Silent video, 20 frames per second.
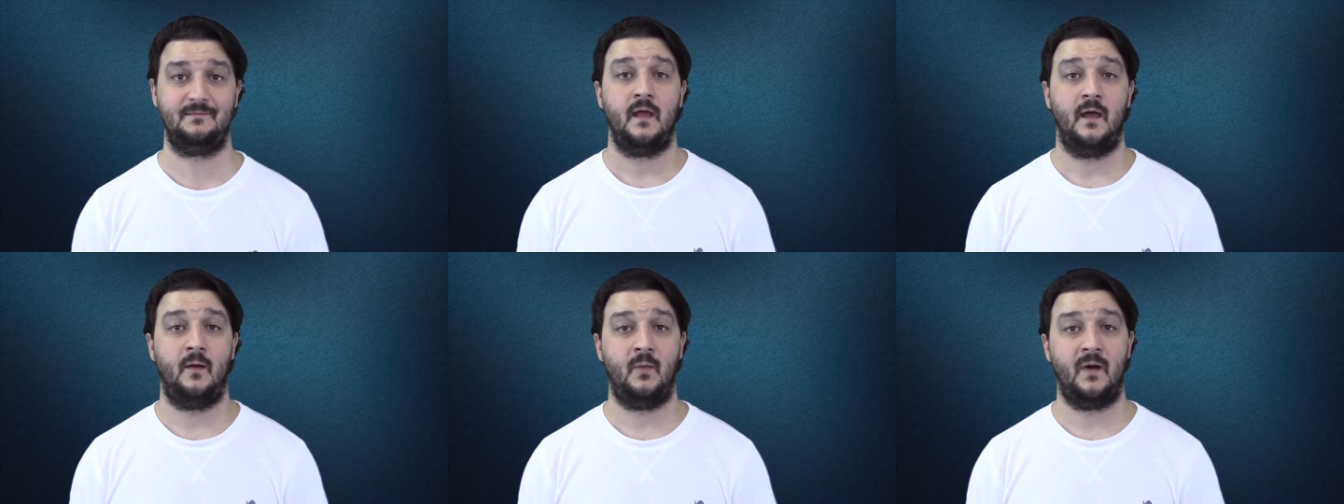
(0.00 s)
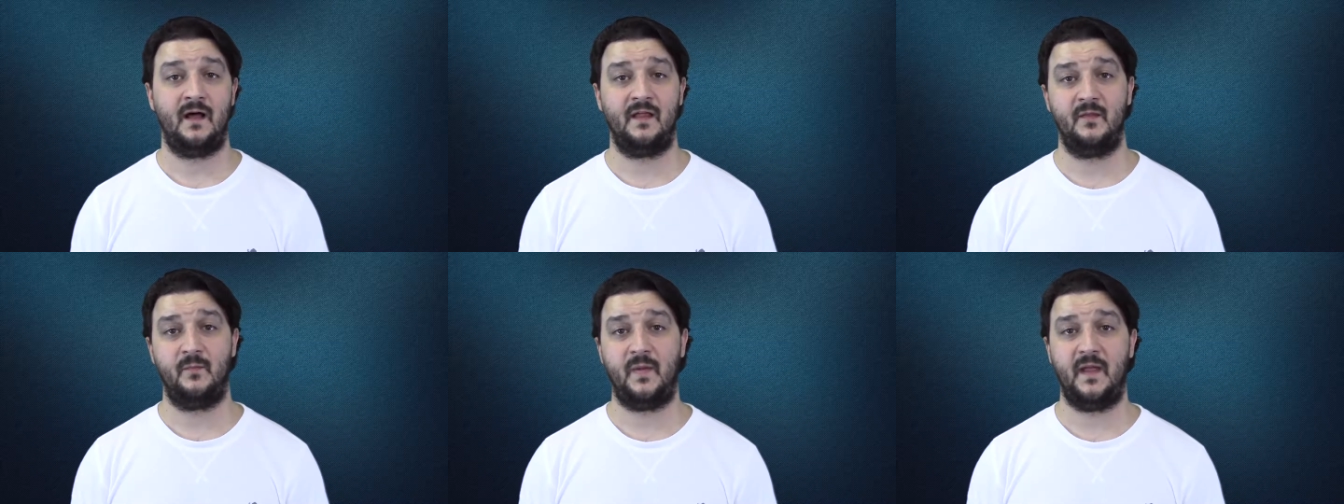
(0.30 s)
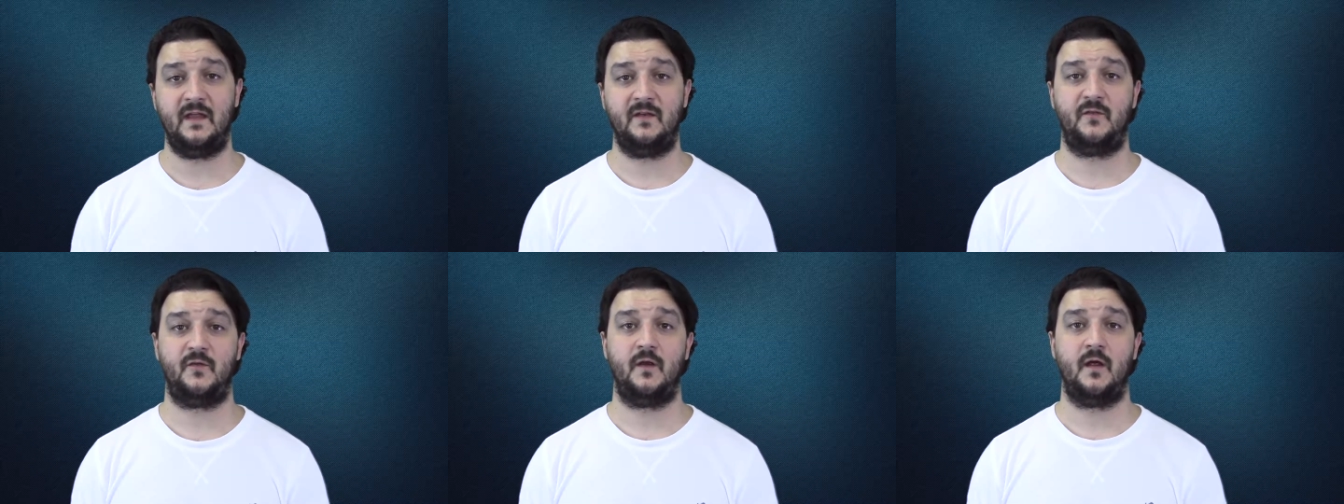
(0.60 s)
And while the
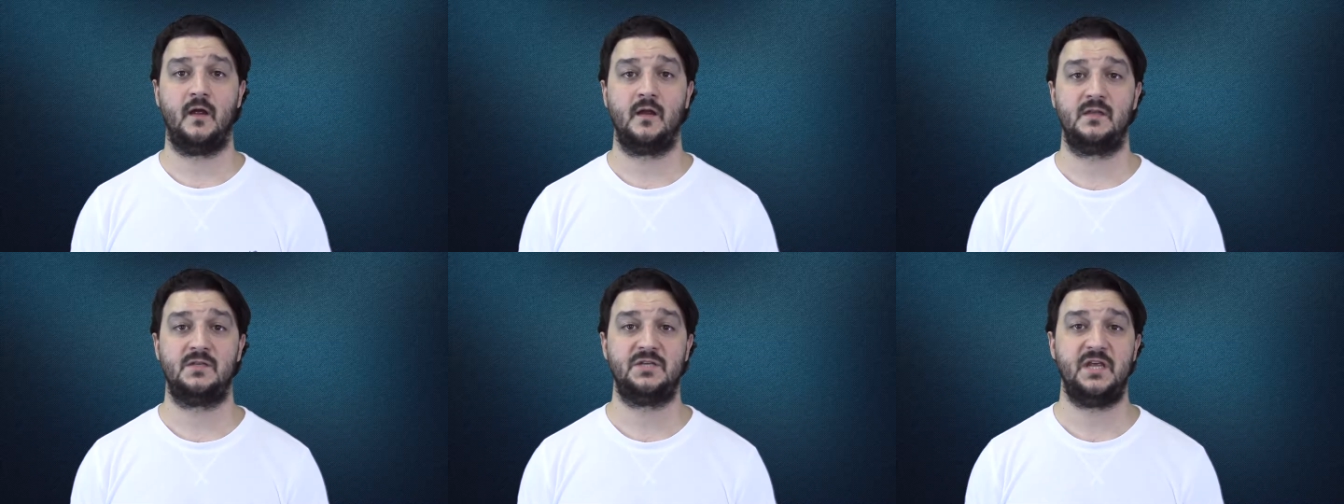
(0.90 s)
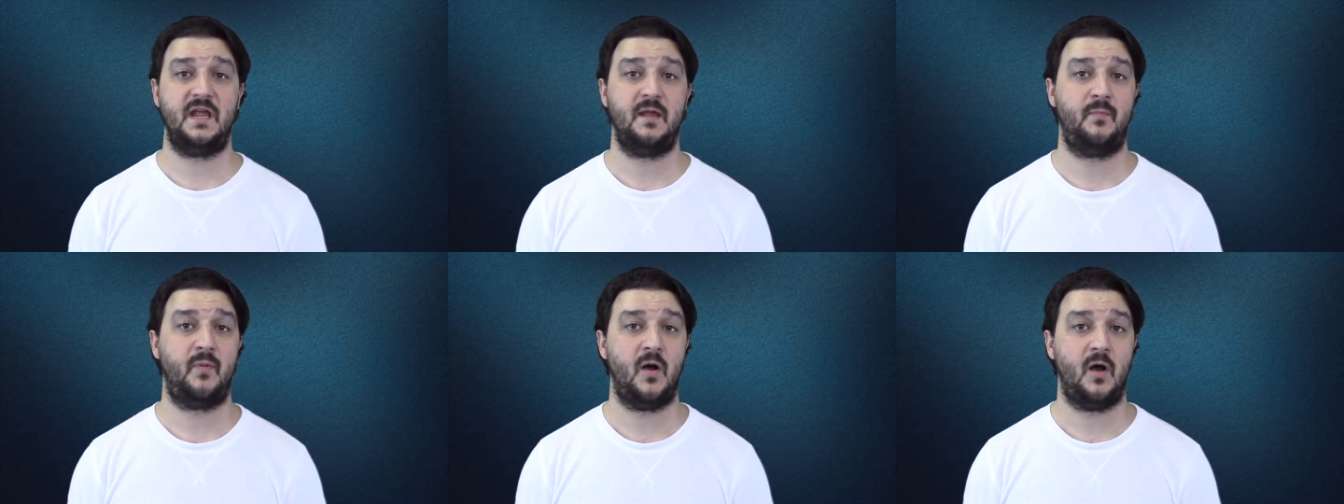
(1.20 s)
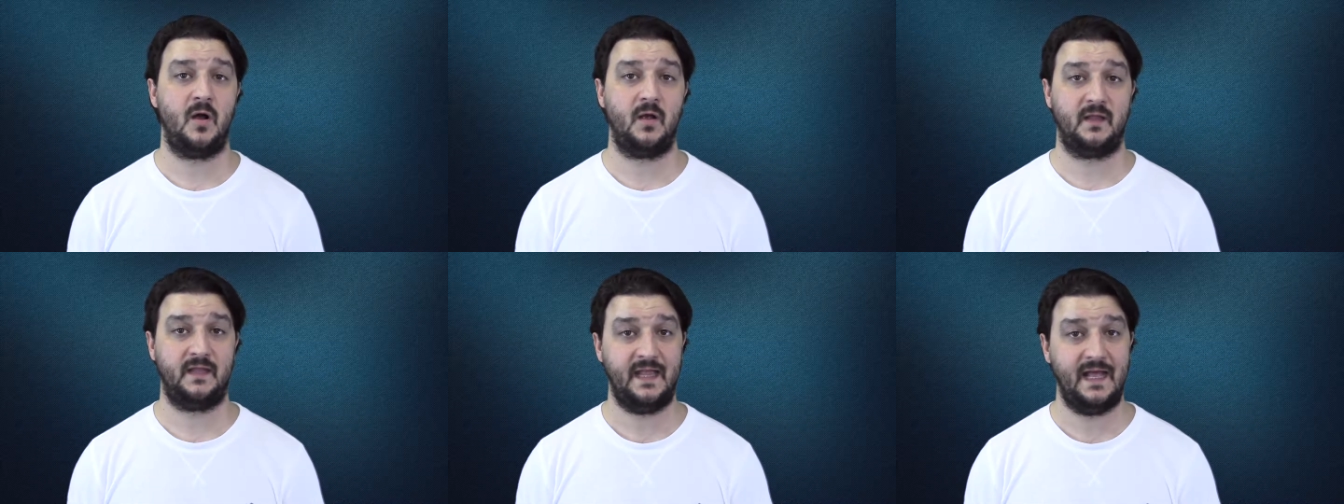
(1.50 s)
patriarch, J.
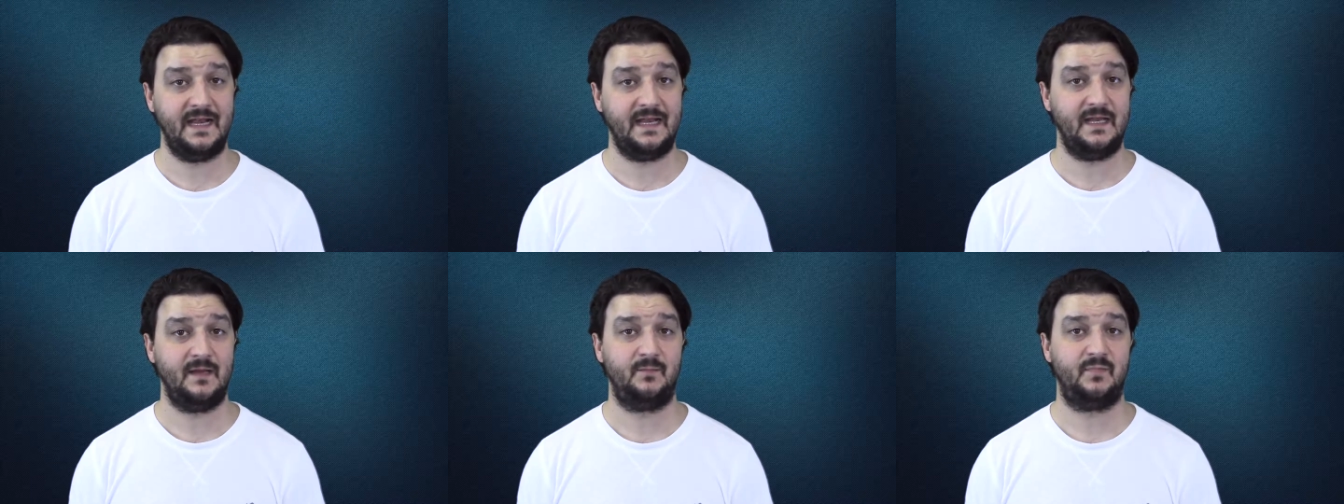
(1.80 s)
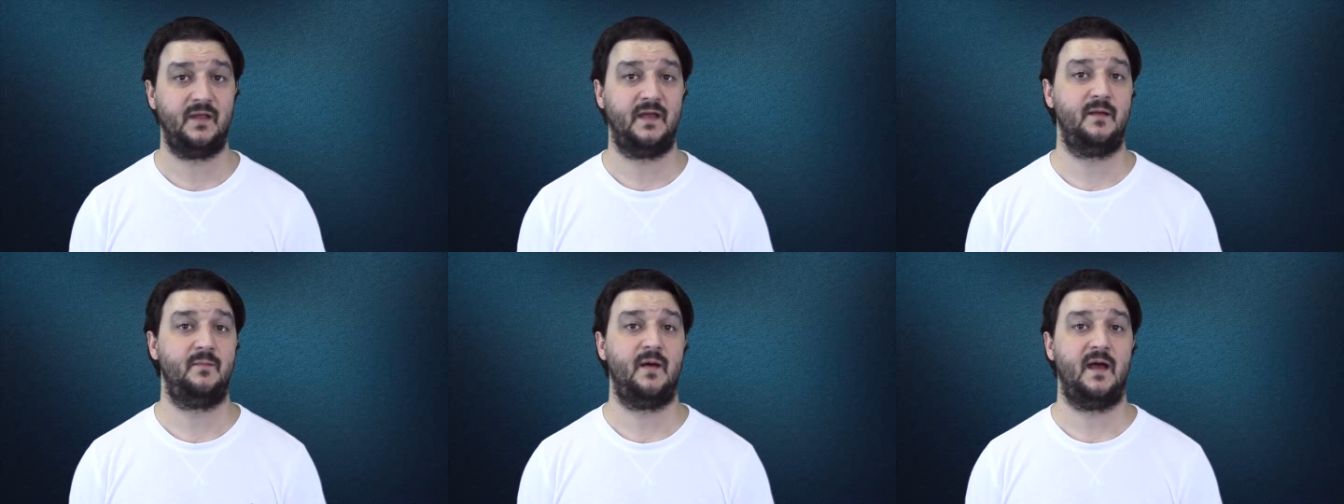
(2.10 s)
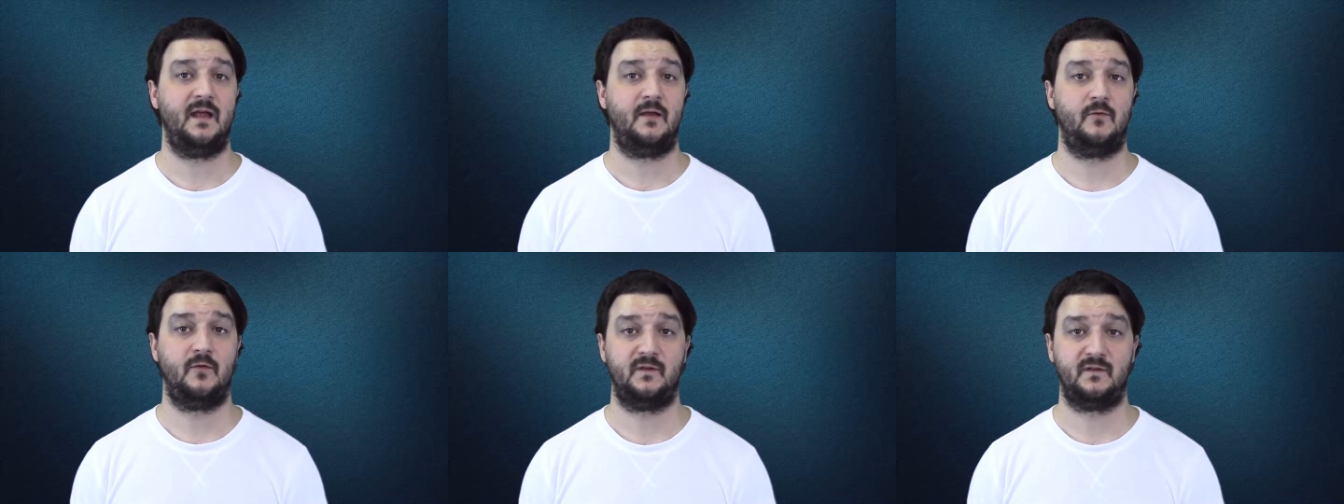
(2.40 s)
Paul Getty, played
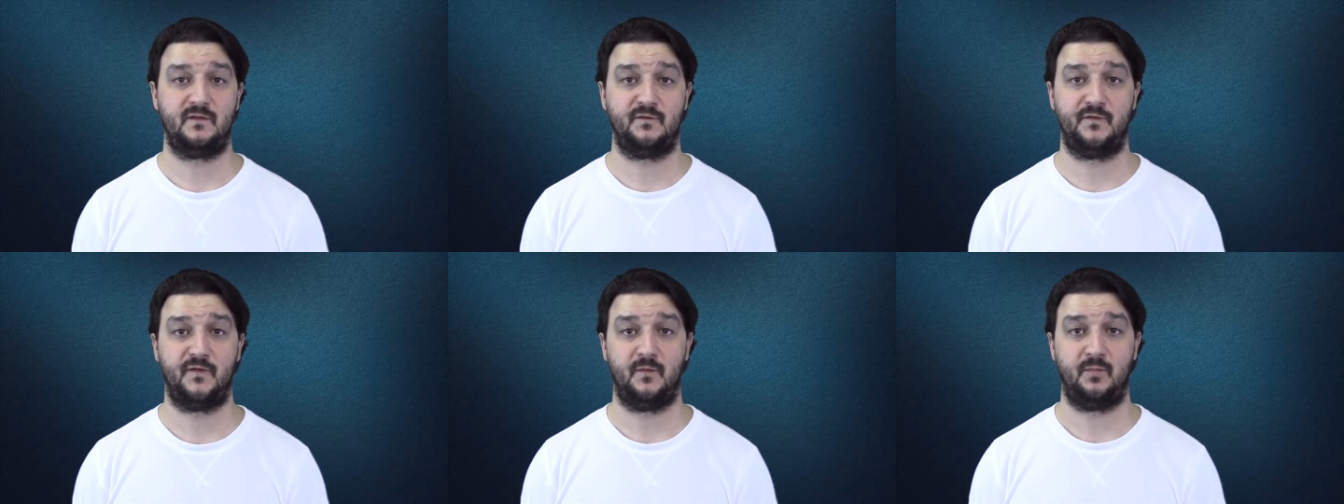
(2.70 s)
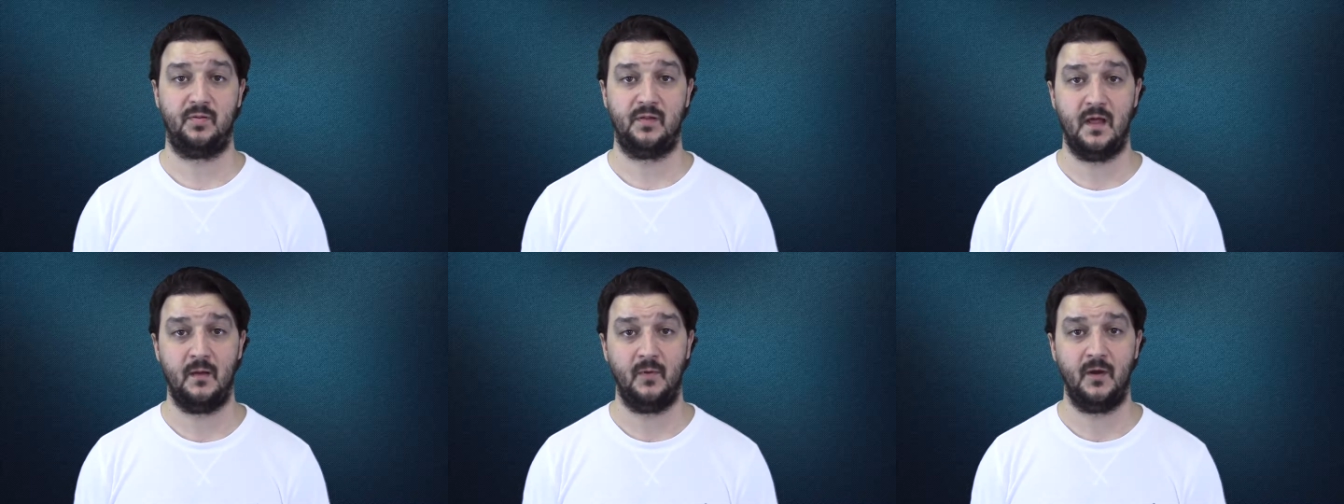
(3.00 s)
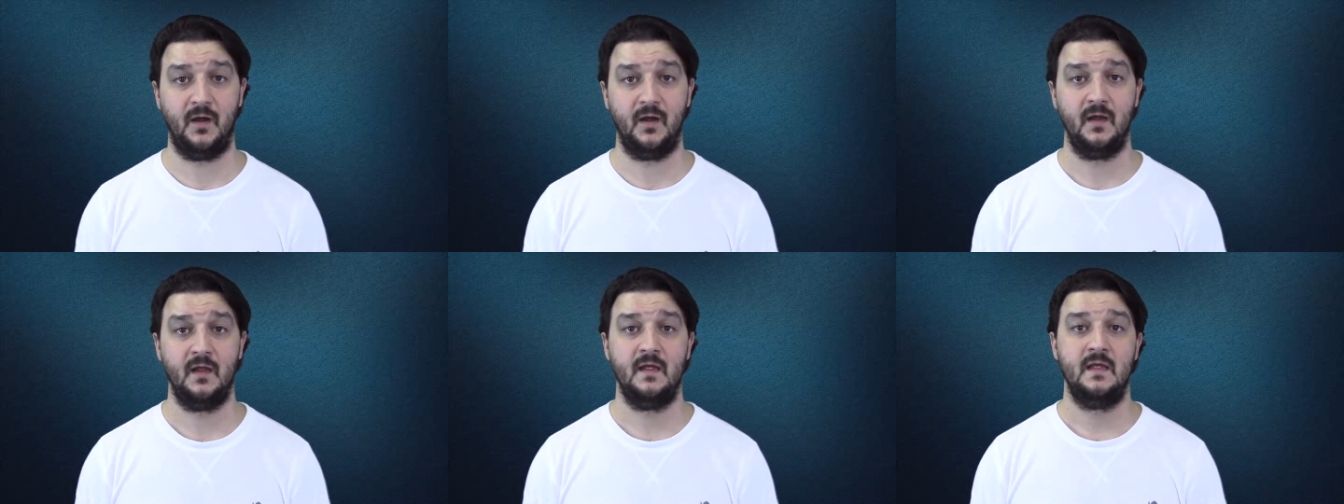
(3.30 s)
by Christopher
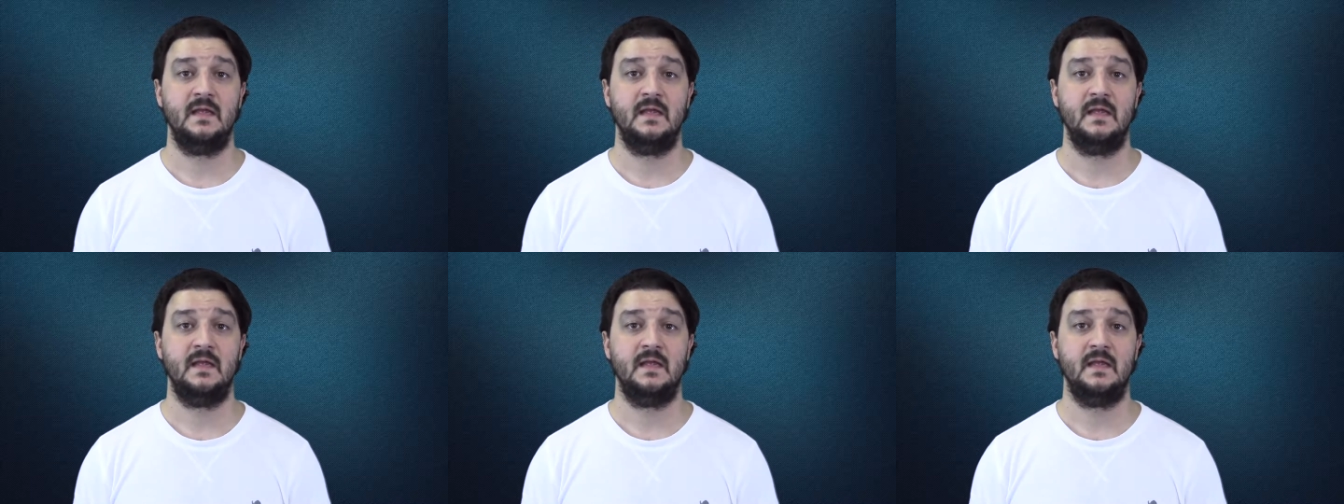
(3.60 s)
Plummer,